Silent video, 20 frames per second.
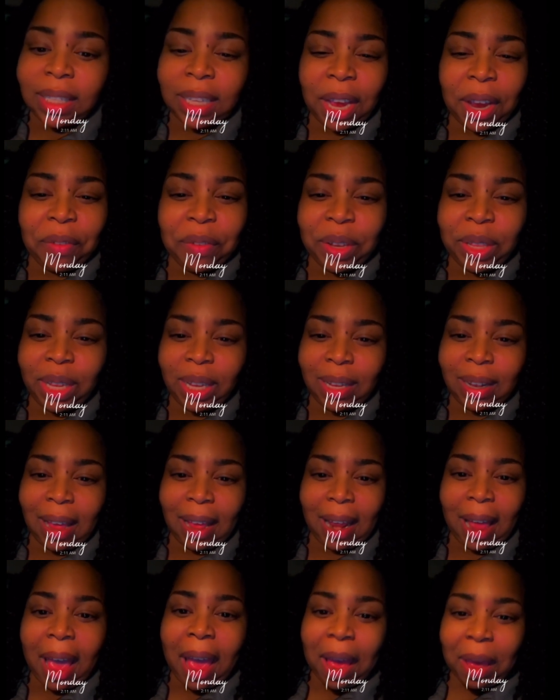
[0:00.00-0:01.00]
everything
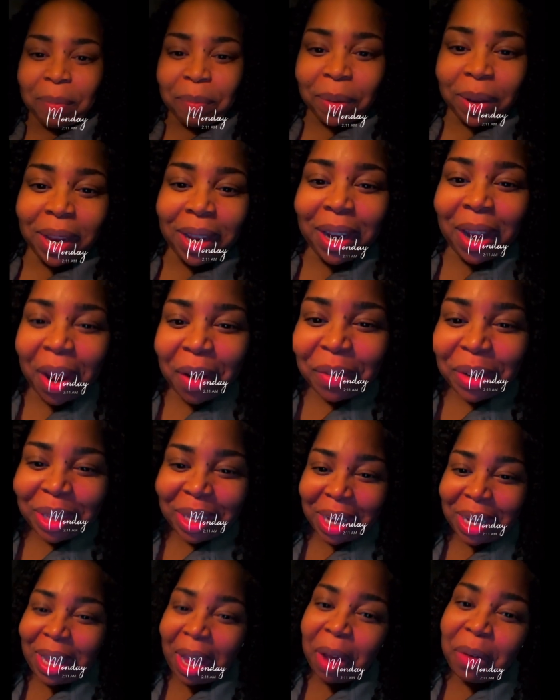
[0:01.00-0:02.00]
that happened,
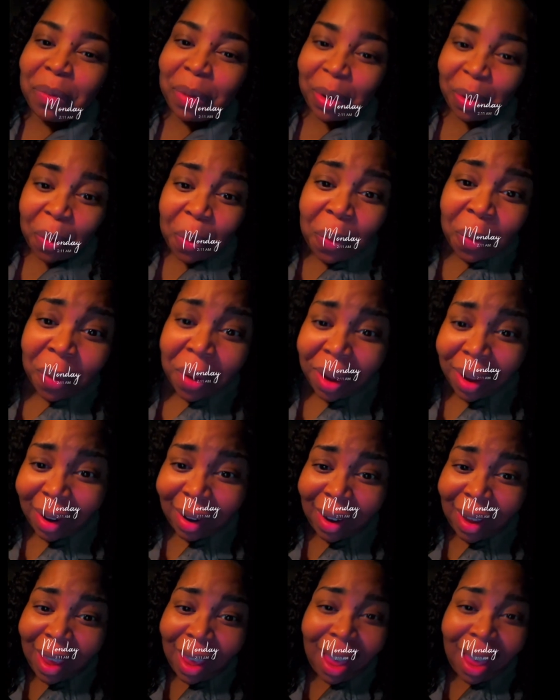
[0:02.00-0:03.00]
everything that went on.